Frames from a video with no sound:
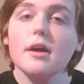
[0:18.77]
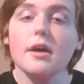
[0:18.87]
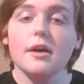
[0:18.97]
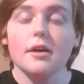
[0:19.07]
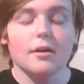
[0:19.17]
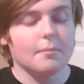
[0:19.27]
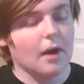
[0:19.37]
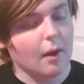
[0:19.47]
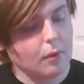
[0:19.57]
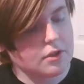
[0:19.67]

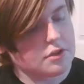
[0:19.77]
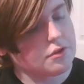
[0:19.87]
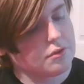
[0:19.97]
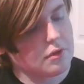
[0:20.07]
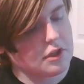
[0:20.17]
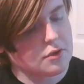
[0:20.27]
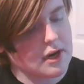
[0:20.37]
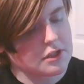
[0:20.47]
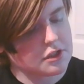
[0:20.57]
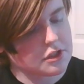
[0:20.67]
I want to
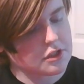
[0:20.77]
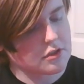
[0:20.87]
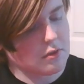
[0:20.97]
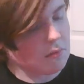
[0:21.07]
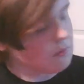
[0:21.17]
address